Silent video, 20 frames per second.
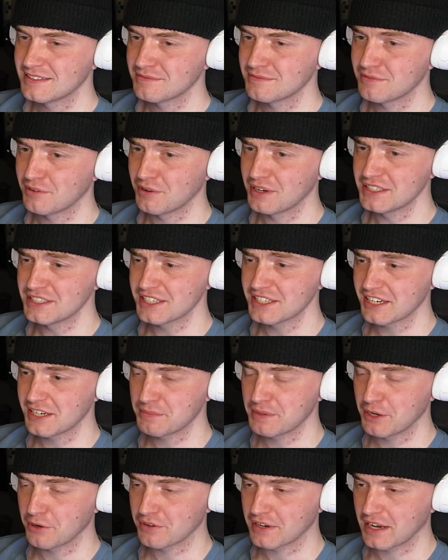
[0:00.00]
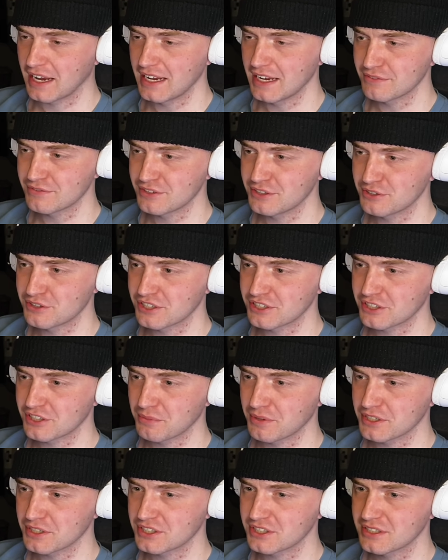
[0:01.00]
Well, is he gonna be okay after using so
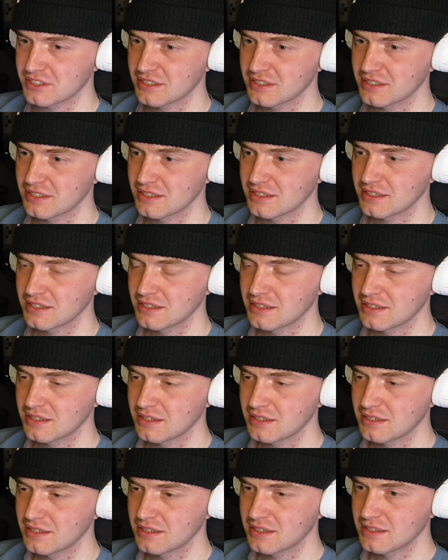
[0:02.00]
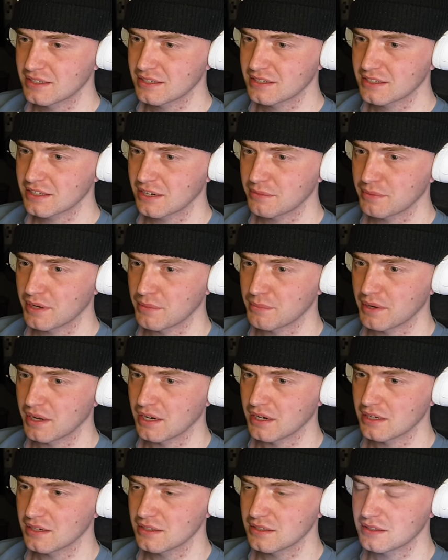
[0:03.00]
much
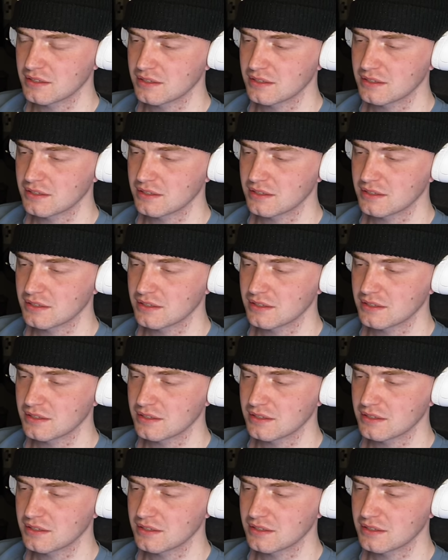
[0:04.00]
Kamehameha?